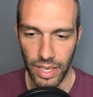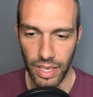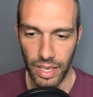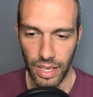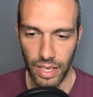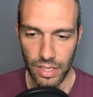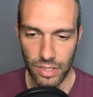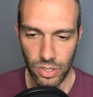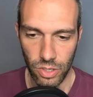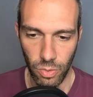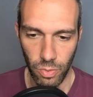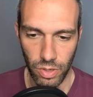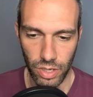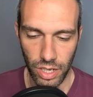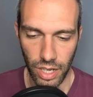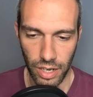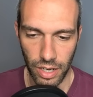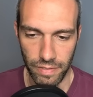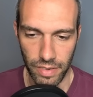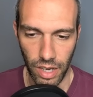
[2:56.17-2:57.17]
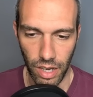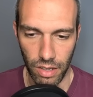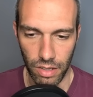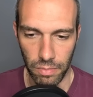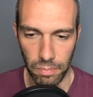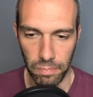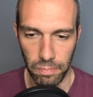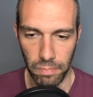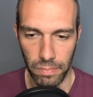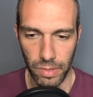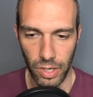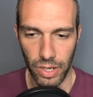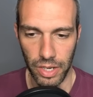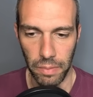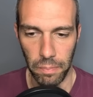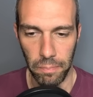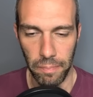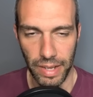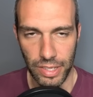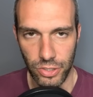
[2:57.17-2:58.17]
So I'll kind of
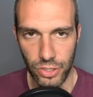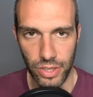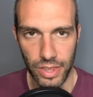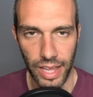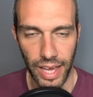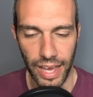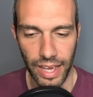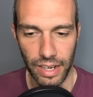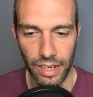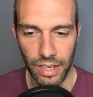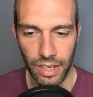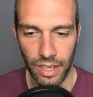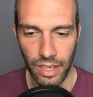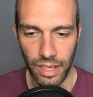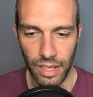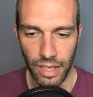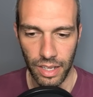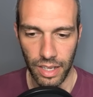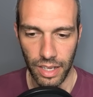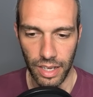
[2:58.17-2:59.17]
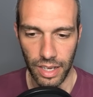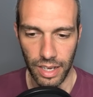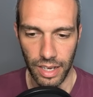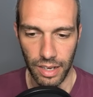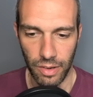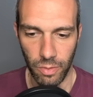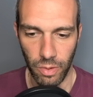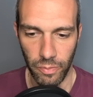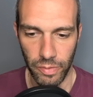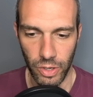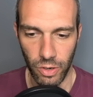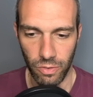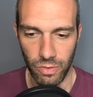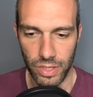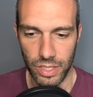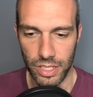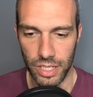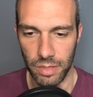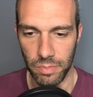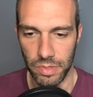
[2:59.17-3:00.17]
mention that when we go over the
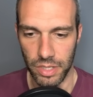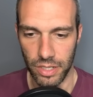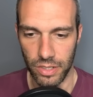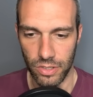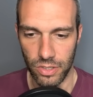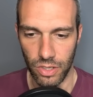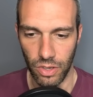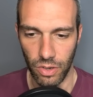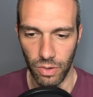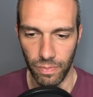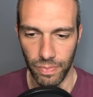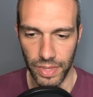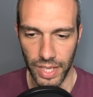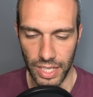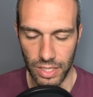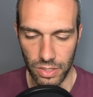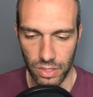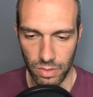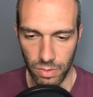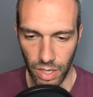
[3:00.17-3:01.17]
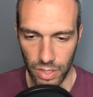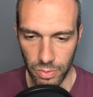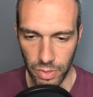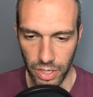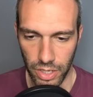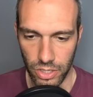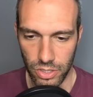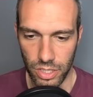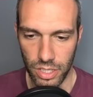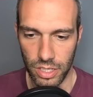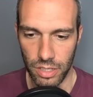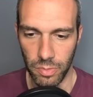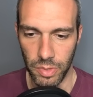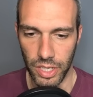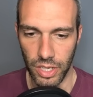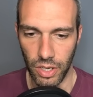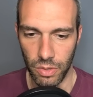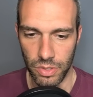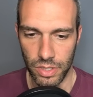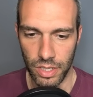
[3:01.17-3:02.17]
teams here. So that's why you see so many
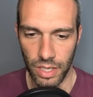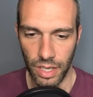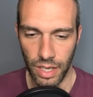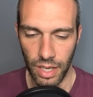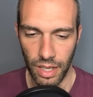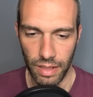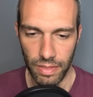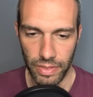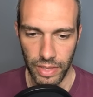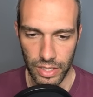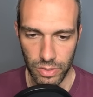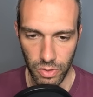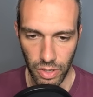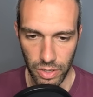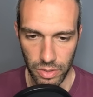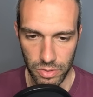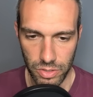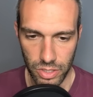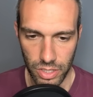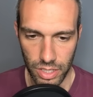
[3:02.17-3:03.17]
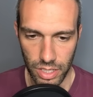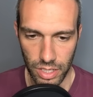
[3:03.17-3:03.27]
ghosts. That's why you see